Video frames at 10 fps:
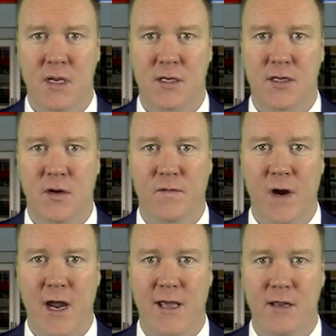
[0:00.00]
Until
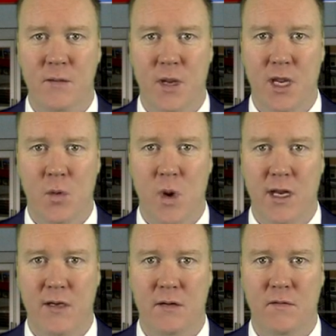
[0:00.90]
Friday, in
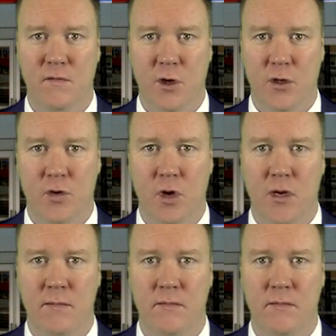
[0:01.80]
winning, Vernon Croy.